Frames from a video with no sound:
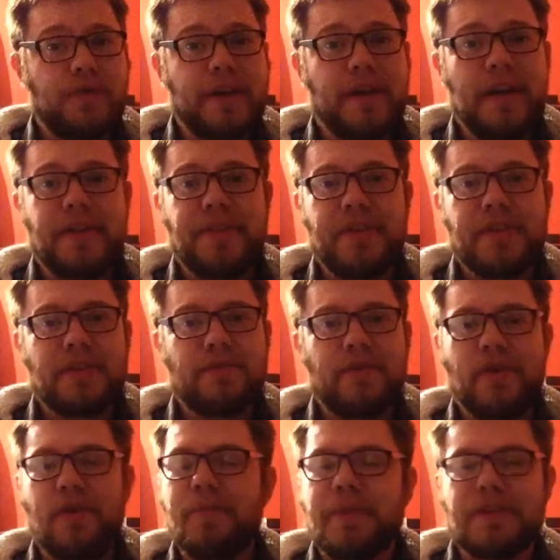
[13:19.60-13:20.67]
real in this
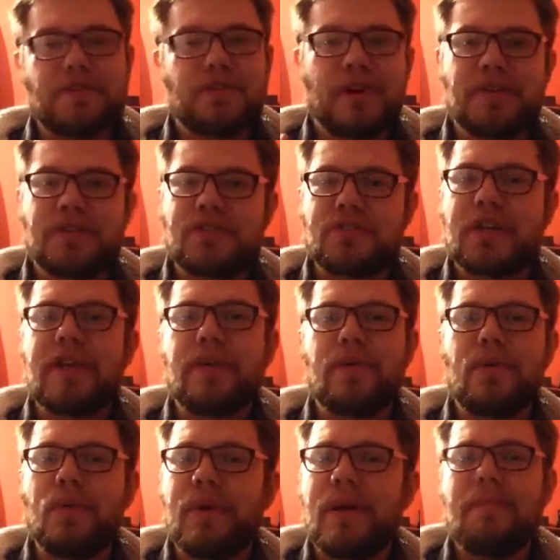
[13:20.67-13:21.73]
film. There's not a
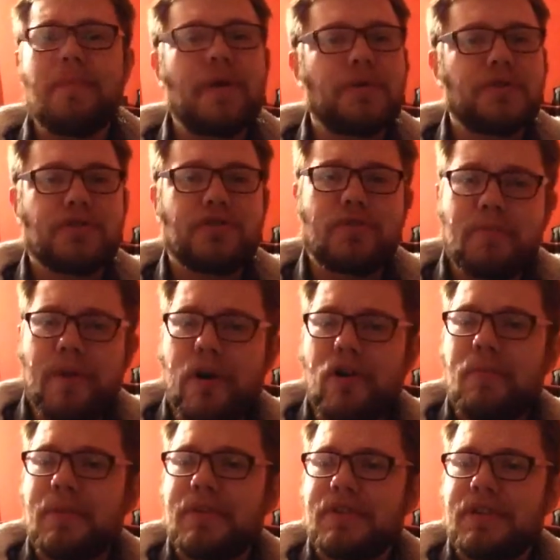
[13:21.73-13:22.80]
single emotional
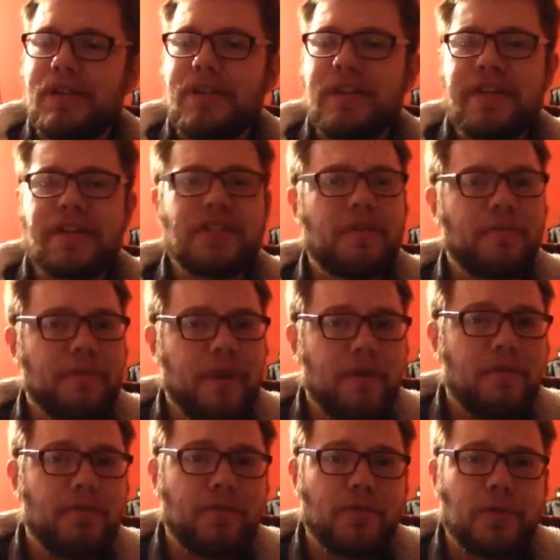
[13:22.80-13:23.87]
moment in this that
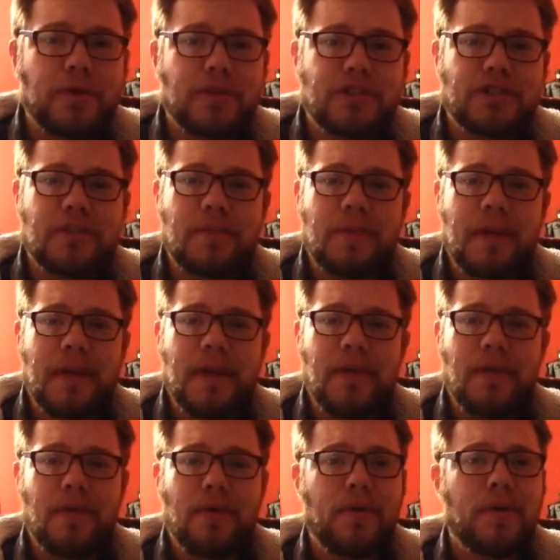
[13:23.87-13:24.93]
felt forced to me
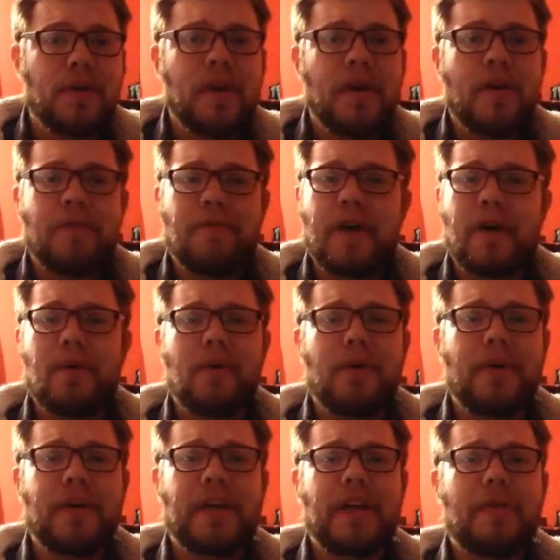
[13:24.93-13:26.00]
or felt
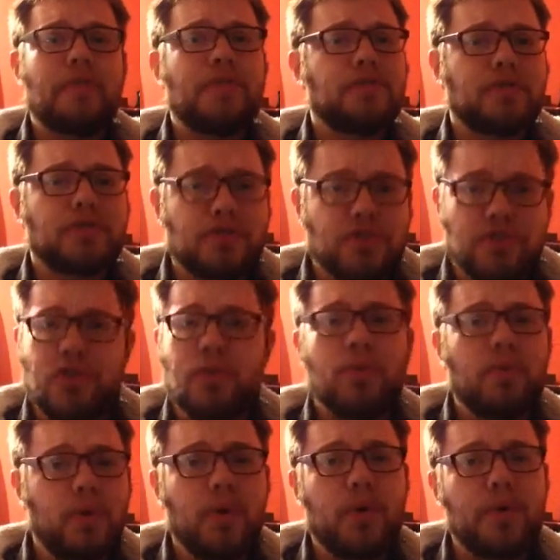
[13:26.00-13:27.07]
like it was just
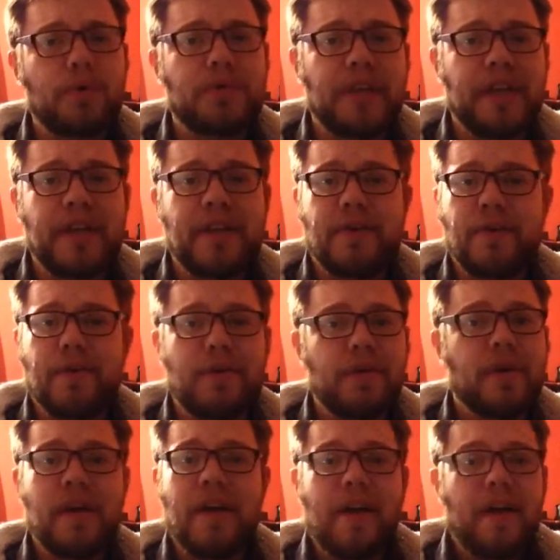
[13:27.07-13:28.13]
shoehorned in or
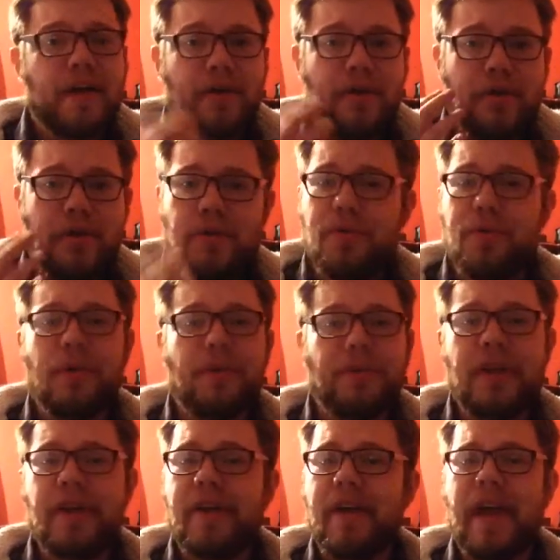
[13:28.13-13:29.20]

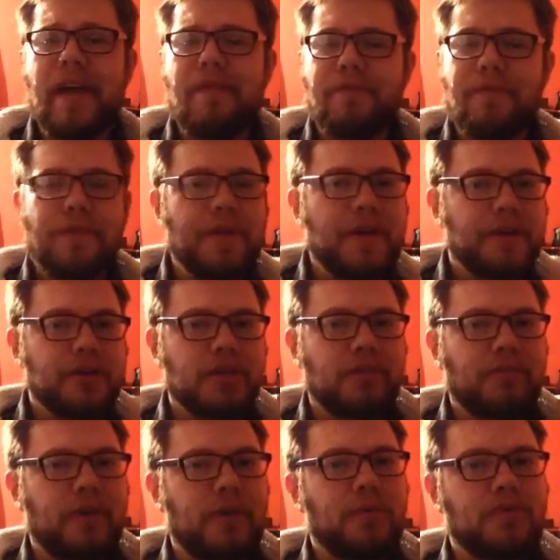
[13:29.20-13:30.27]
nothing. Everything just
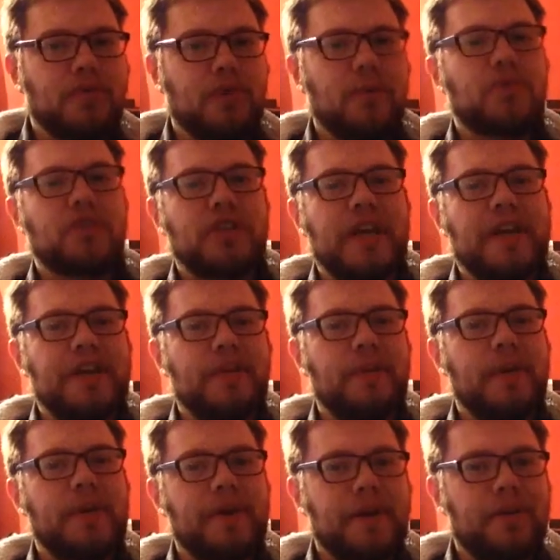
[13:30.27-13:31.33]
felt so
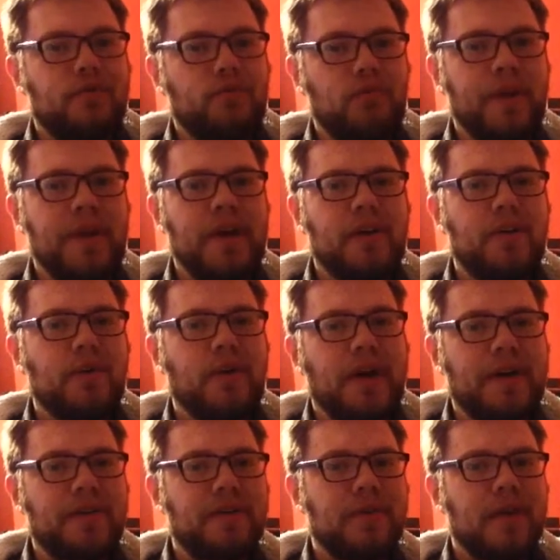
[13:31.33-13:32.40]
genuine and real,
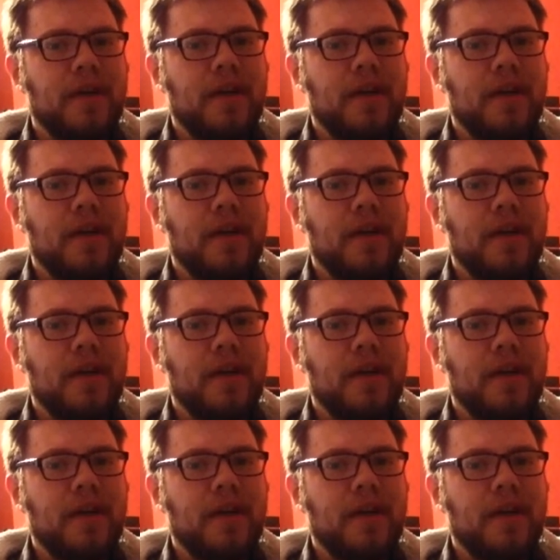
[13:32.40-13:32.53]
and